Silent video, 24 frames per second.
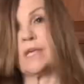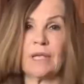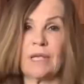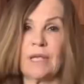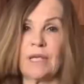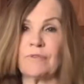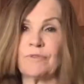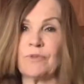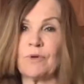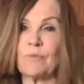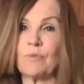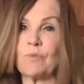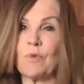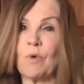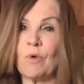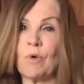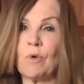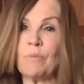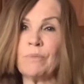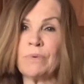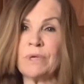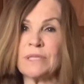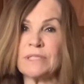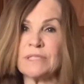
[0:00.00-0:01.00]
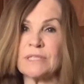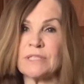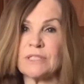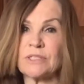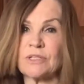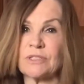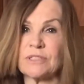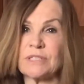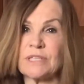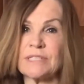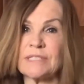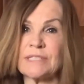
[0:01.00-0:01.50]
If your roll pieces
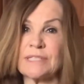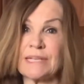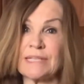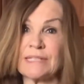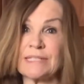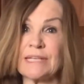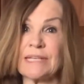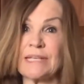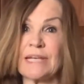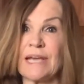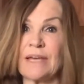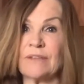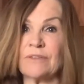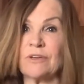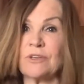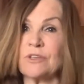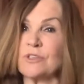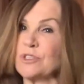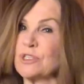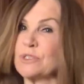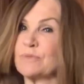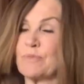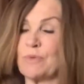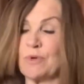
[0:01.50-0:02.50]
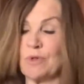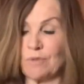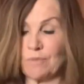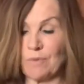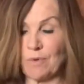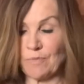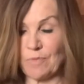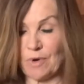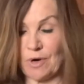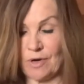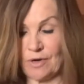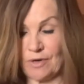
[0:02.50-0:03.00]
start to stick together, just pull them
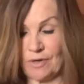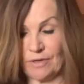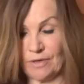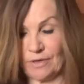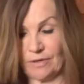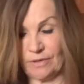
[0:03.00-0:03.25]
apart.